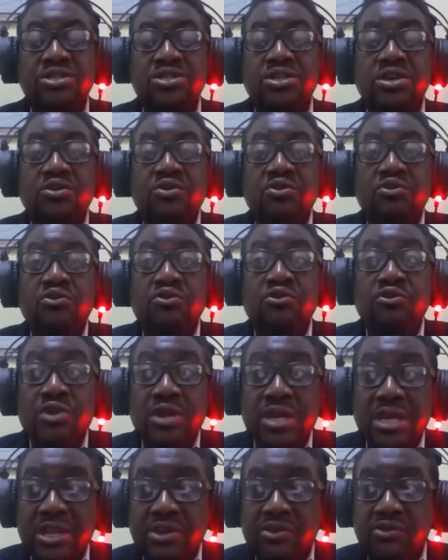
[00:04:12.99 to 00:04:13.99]
to
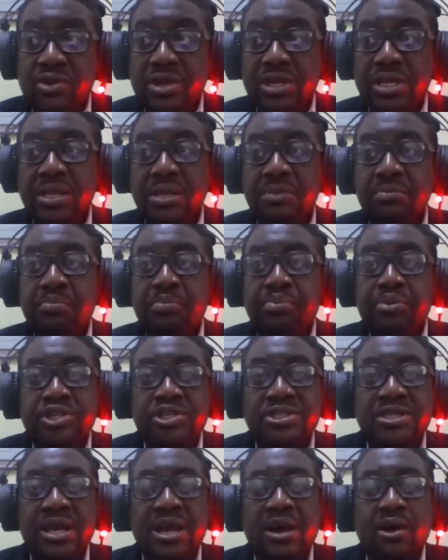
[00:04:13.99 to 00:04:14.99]
really, really
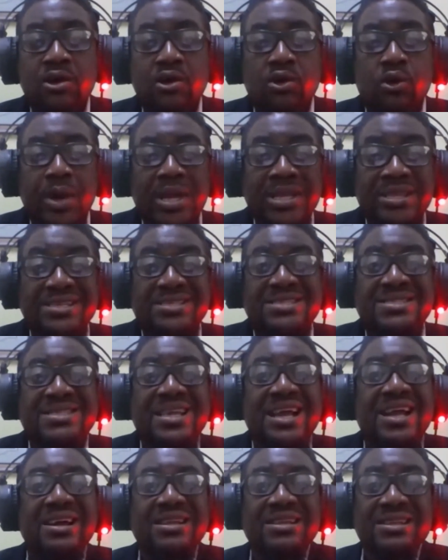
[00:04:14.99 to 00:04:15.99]
push or go into
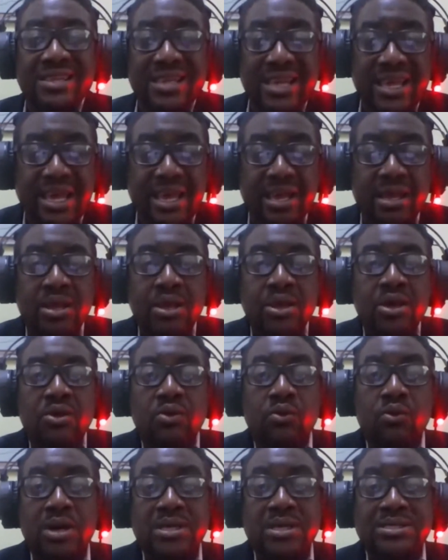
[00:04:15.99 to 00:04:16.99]
second gear
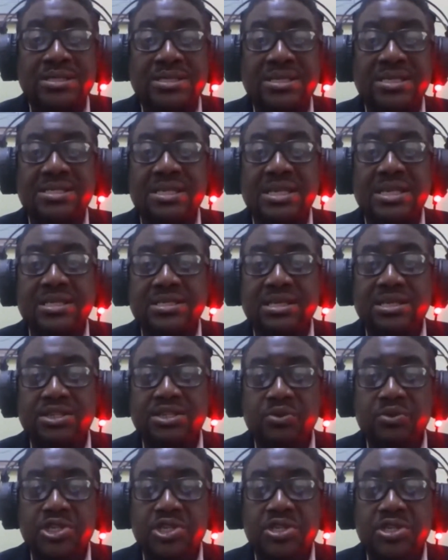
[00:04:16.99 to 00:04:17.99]
was this
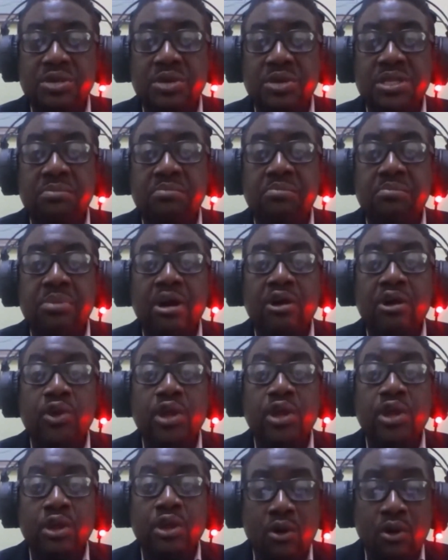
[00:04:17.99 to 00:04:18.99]
situation with the
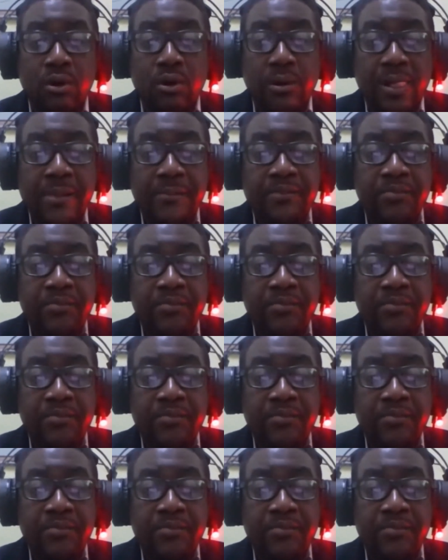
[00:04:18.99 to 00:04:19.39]
Burglary Law,